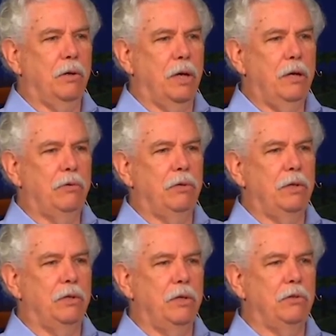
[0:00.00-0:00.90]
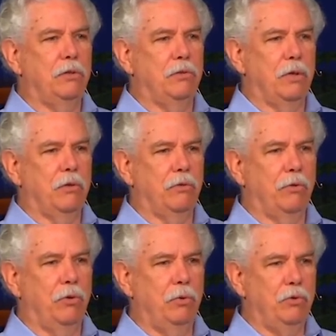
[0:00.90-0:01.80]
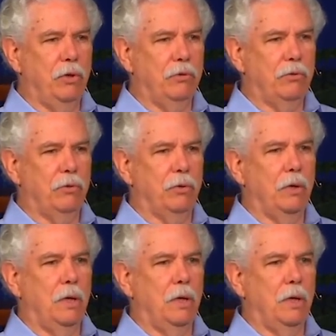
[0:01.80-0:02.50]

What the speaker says: Casey teaches us to just